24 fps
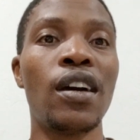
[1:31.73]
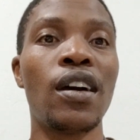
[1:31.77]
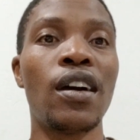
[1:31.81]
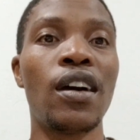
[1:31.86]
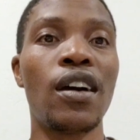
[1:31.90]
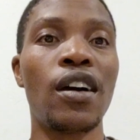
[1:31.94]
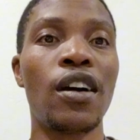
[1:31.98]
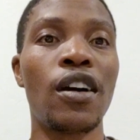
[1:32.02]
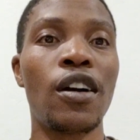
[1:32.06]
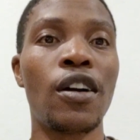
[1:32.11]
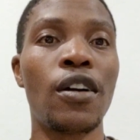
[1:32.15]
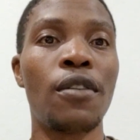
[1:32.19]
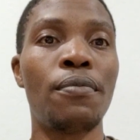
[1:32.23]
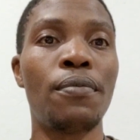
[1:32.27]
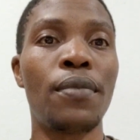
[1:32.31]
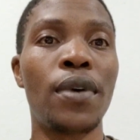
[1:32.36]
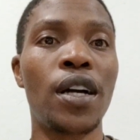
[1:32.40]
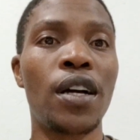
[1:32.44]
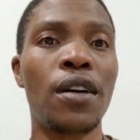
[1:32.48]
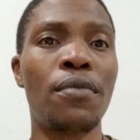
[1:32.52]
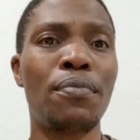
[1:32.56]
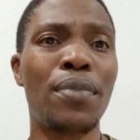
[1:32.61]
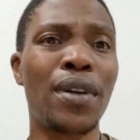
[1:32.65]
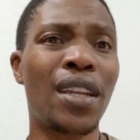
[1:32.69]

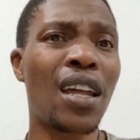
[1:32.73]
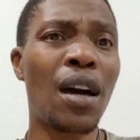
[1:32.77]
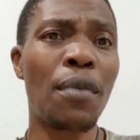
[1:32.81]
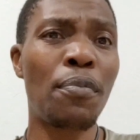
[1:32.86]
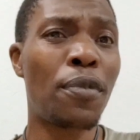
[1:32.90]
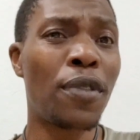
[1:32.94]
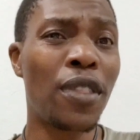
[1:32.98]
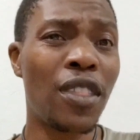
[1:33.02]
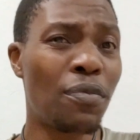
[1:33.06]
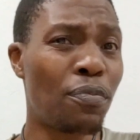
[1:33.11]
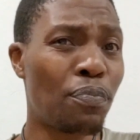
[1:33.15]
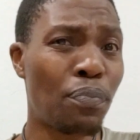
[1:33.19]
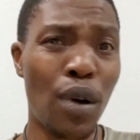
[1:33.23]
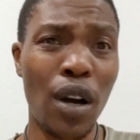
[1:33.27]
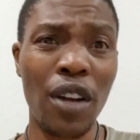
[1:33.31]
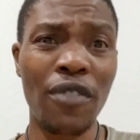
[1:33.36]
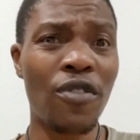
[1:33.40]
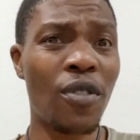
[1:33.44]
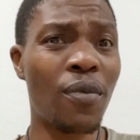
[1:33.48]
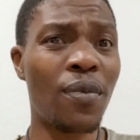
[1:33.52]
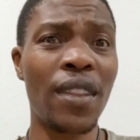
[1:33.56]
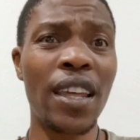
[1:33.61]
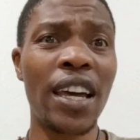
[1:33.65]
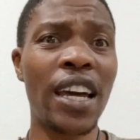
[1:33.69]
But apart
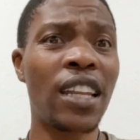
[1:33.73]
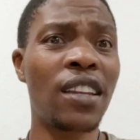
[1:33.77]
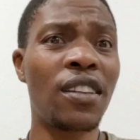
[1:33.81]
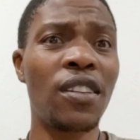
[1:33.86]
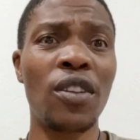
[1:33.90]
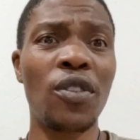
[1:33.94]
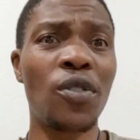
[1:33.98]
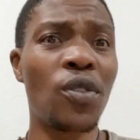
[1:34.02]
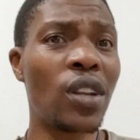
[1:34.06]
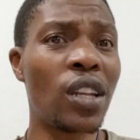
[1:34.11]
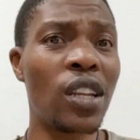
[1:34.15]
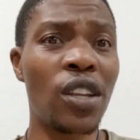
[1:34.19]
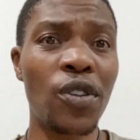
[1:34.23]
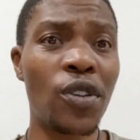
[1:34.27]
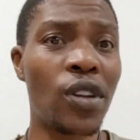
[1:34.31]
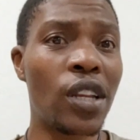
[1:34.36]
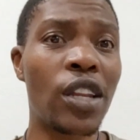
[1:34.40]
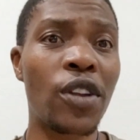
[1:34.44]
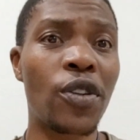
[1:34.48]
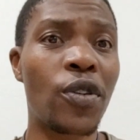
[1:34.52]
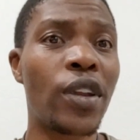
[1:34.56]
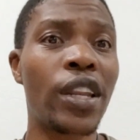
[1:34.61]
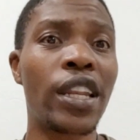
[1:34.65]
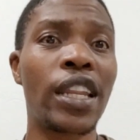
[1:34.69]
from that, really
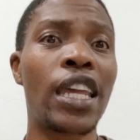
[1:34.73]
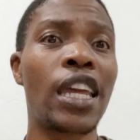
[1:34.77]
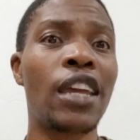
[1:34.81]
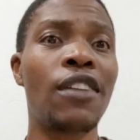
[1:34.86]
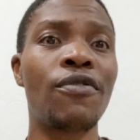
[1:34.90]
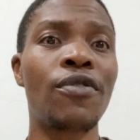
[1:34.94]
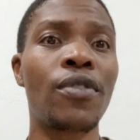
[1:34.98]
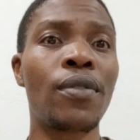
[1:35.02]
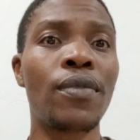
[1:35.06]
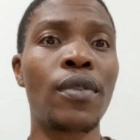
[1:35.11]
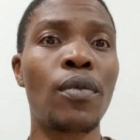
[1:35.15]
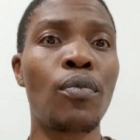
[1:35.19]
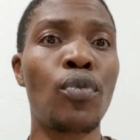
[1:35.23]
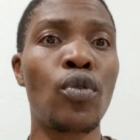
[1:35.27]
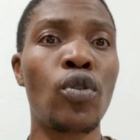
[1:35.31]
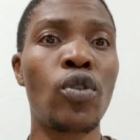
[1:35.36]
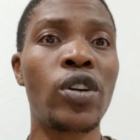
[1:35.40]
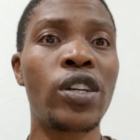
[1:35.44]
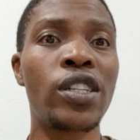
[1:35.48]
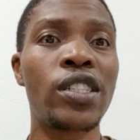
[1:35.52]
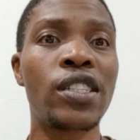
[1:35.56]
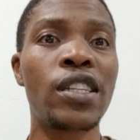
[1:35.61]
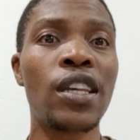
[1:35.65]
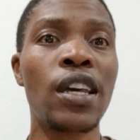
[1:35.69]
great game from the
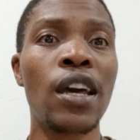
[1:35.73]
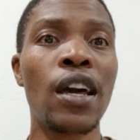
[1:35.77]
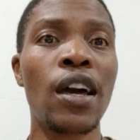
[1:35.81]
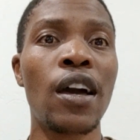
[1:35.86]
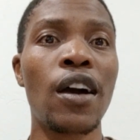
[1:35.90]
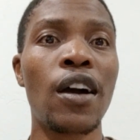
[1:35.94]
boys.